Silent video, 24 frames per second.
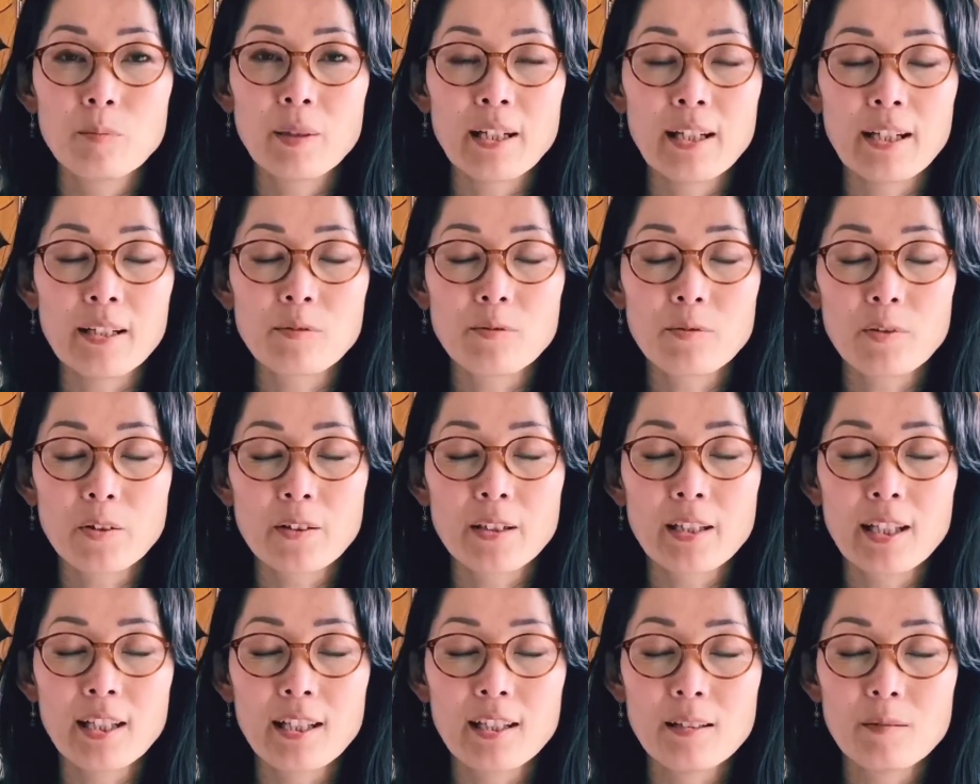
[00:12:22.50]
But I
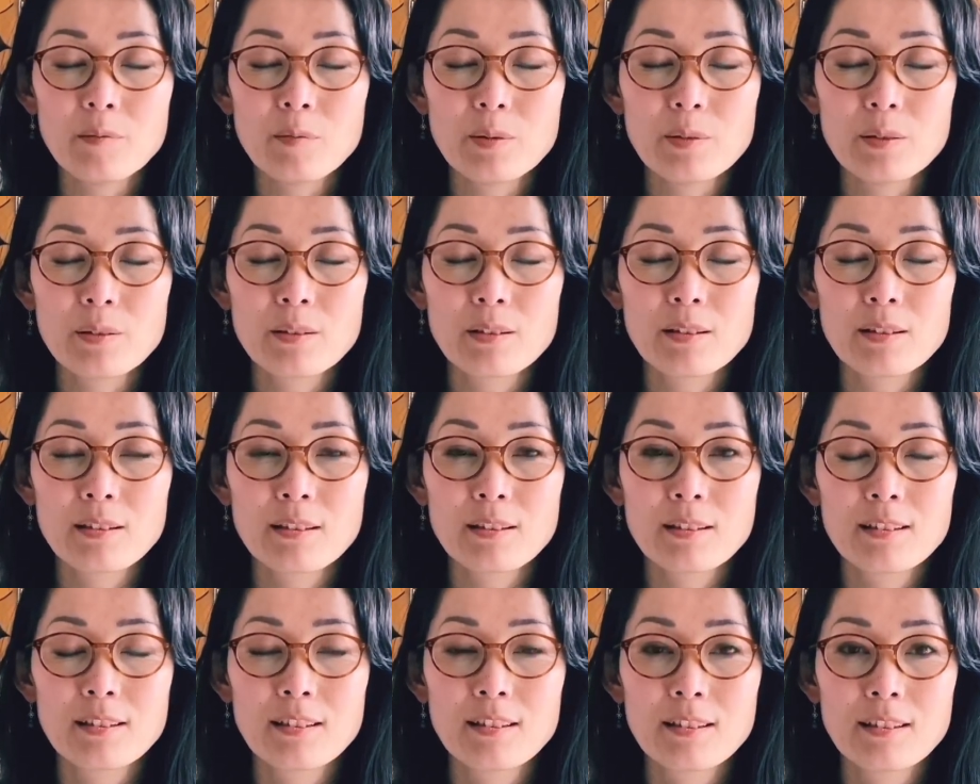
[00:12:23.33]
forgive
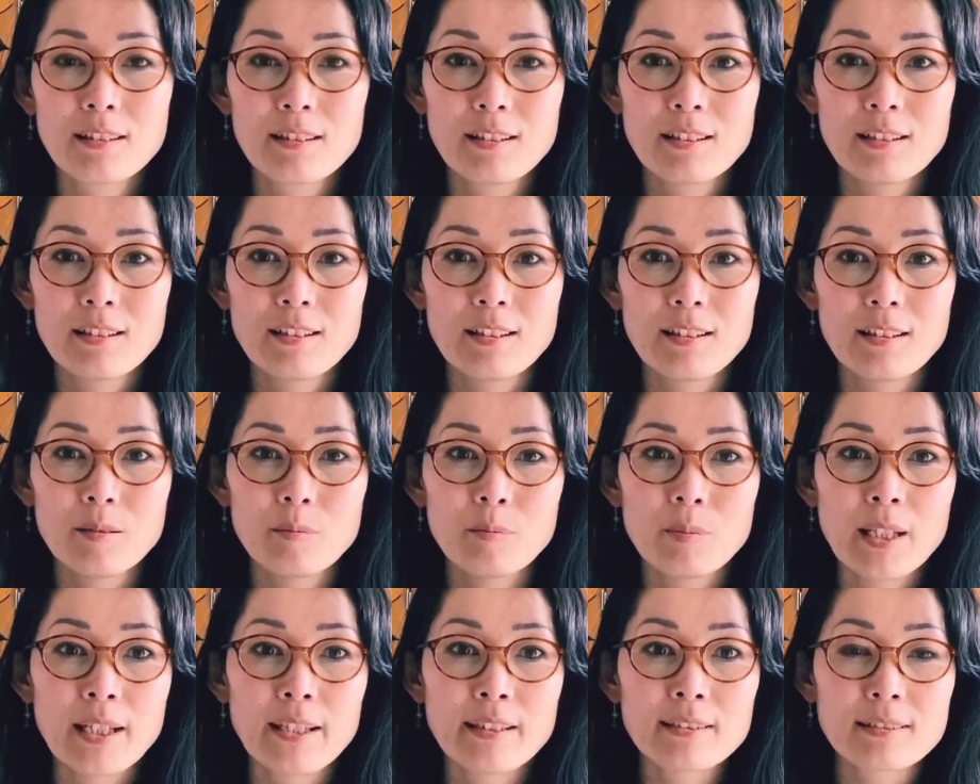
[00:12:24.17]

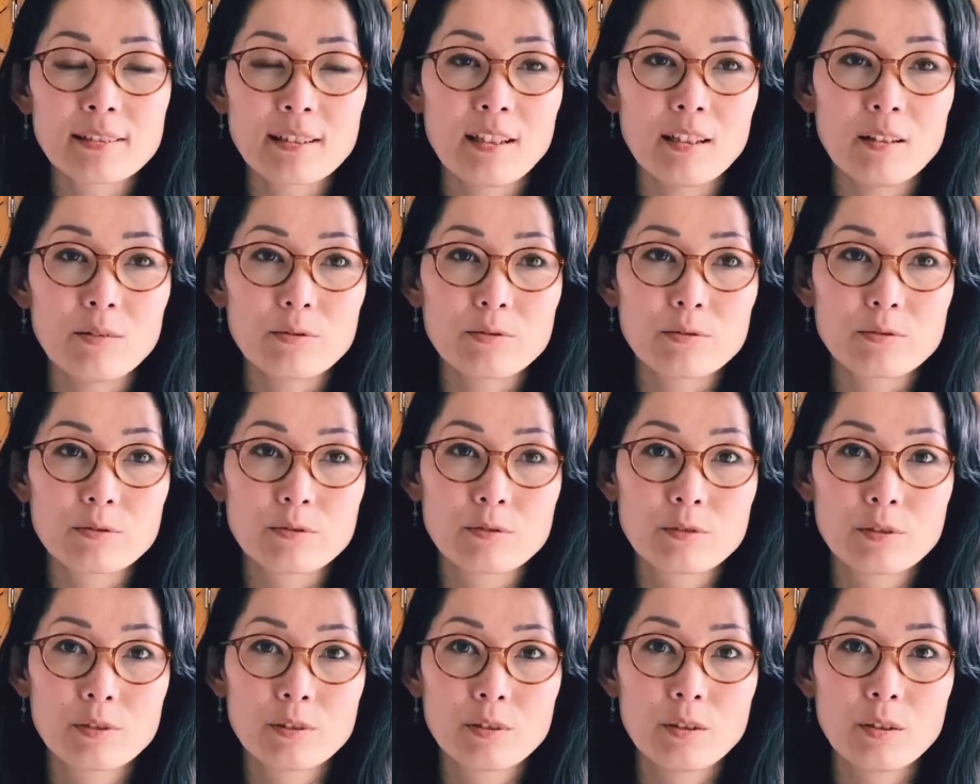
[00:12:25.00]
myself
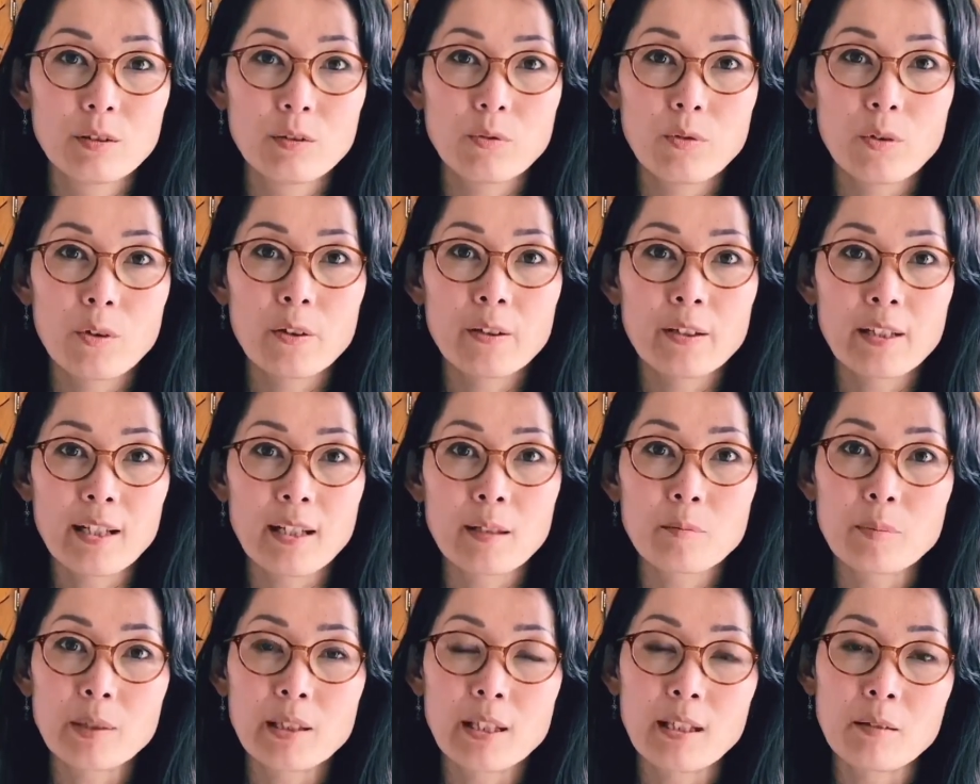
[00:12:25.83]
for
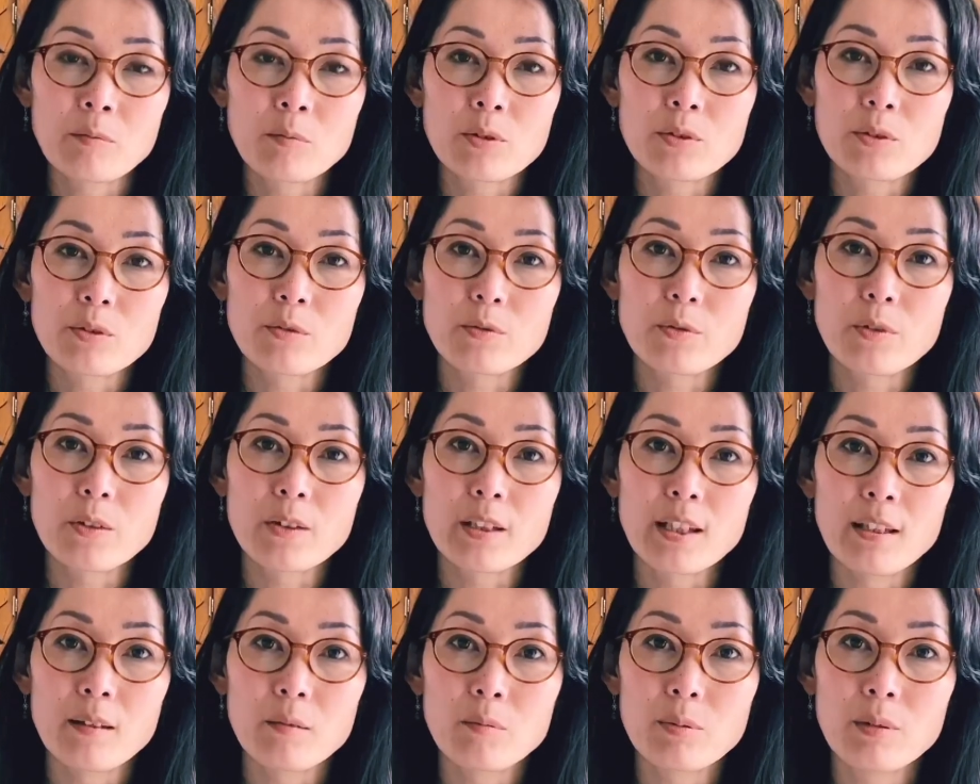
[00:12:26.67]
not being able to
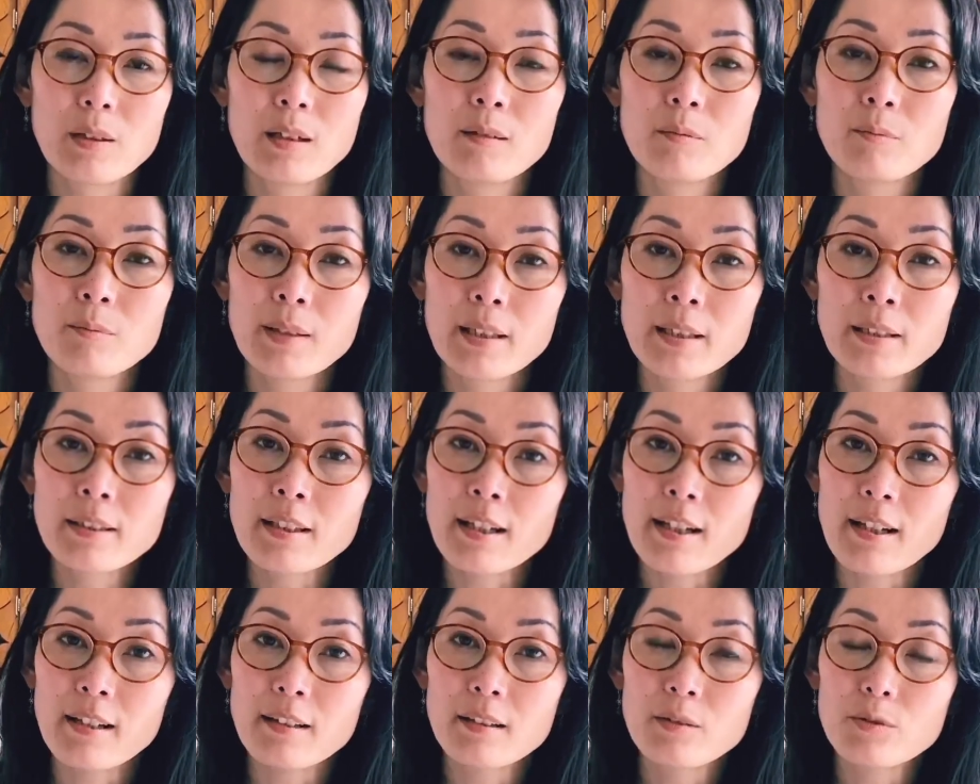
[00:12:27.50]
forgive my
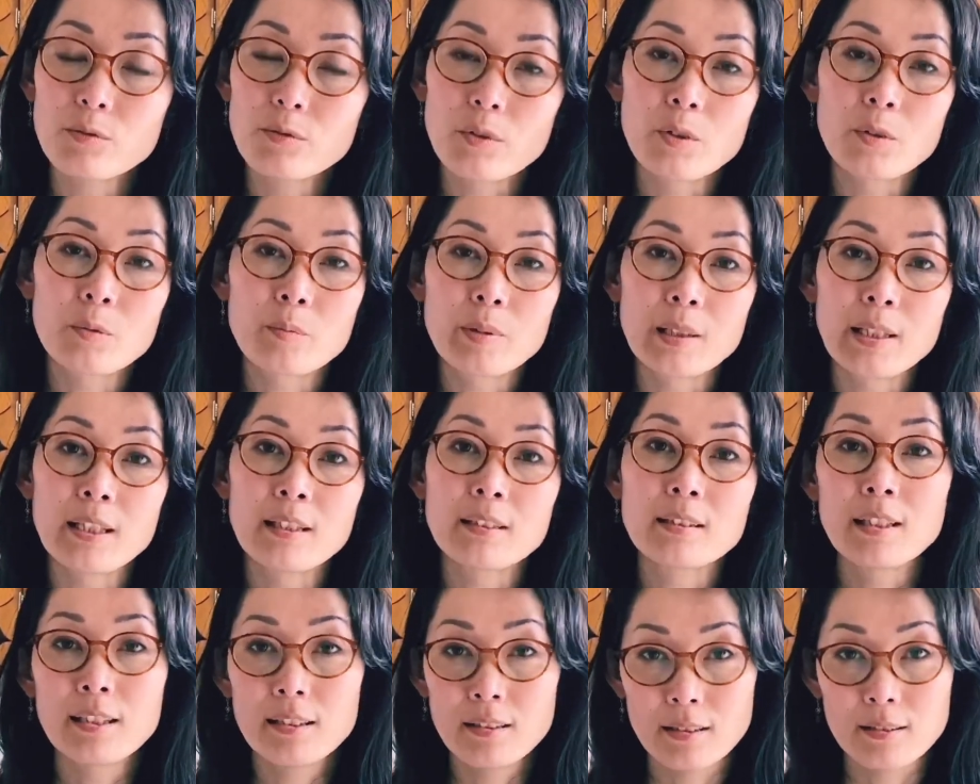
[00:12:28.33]
dad for
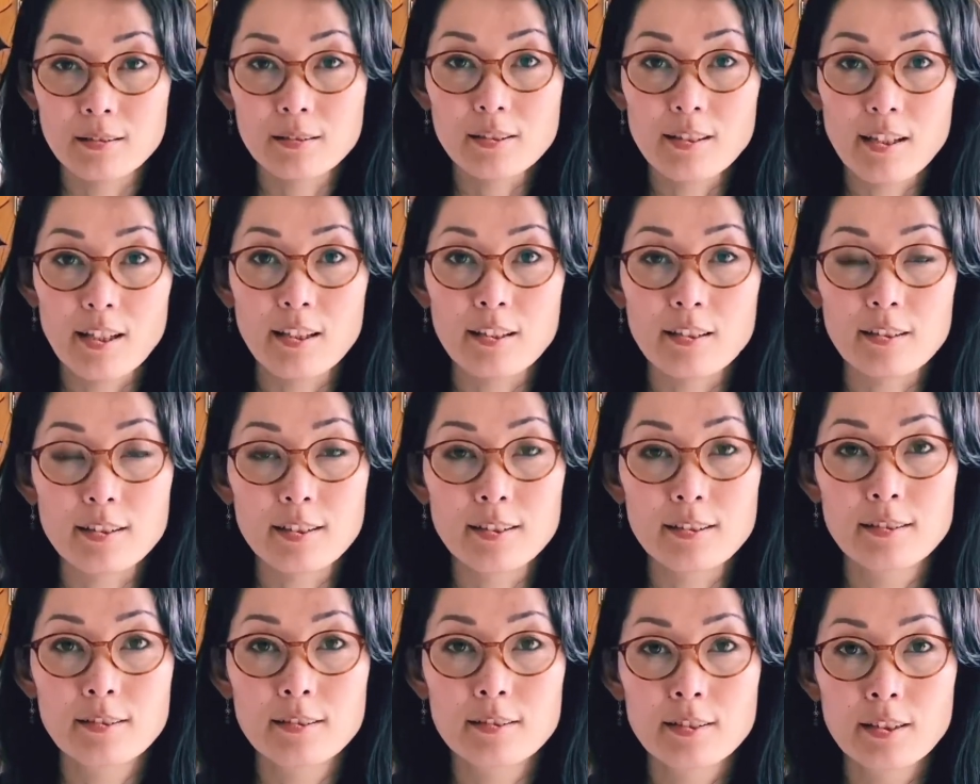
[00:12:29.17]
being in the
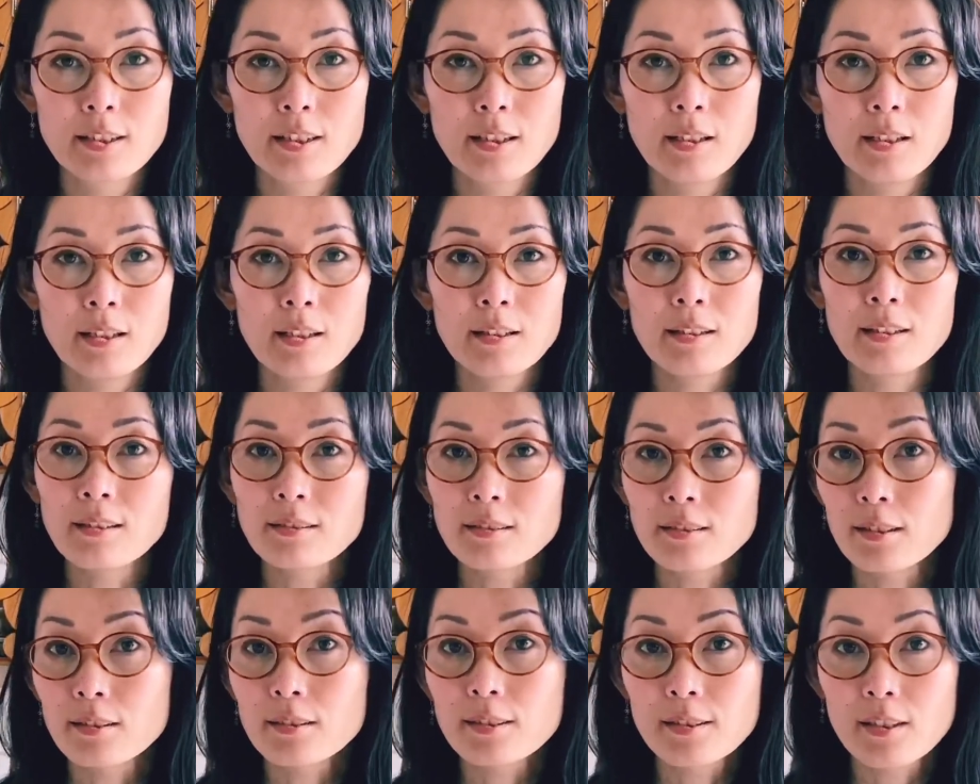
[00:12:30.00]
state.
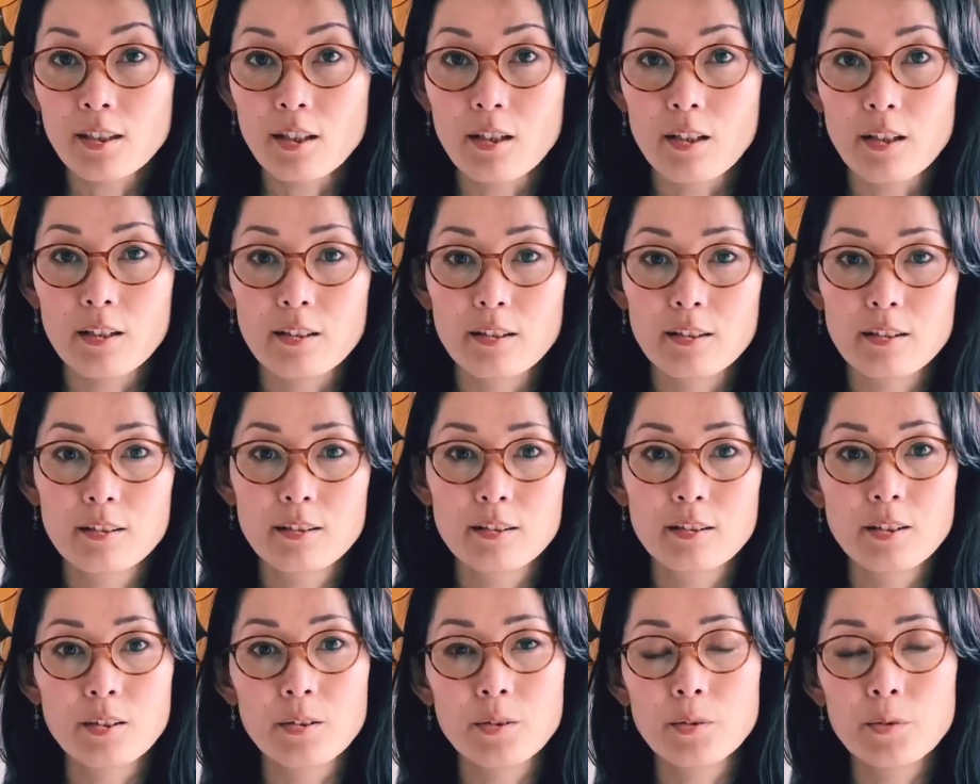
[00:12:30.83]
That's the start,
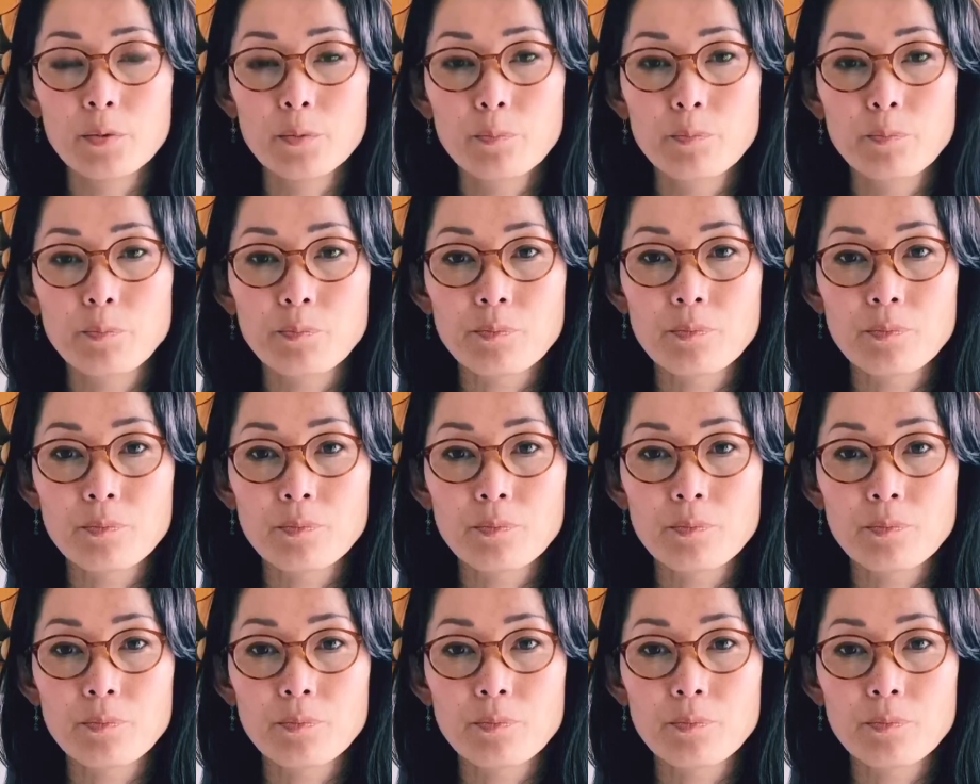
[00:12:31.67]
you know?